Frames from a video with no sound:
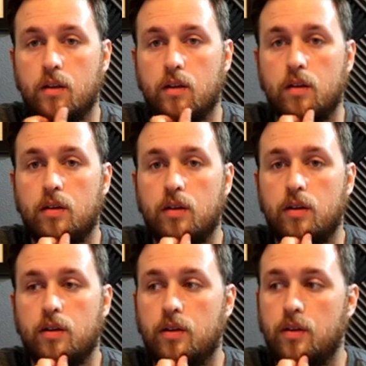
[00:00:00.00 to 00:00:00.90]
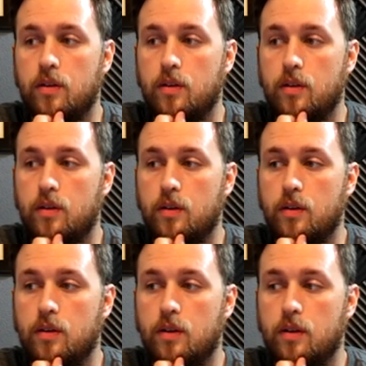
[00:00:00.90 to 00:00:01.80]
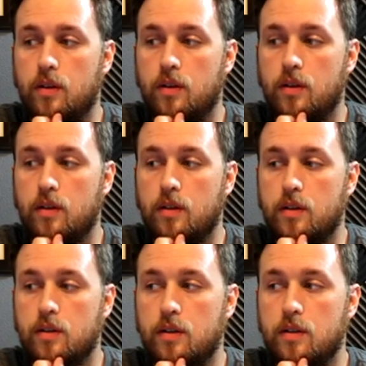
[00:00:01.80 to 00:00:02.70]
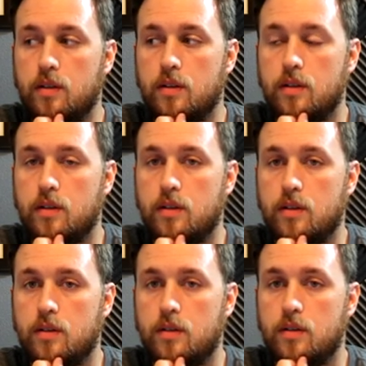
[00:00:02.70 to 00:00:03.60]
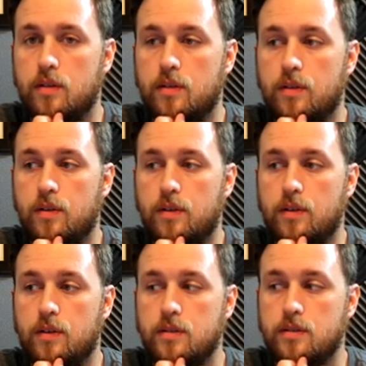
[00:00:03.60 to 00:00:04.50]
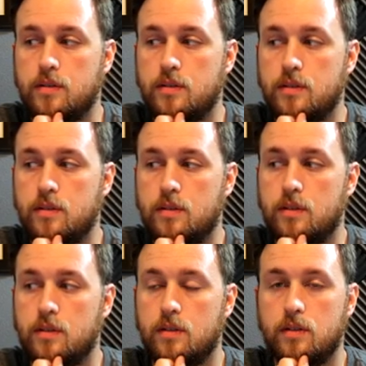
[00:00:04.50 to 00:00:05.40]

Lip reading: The person shown says nothing.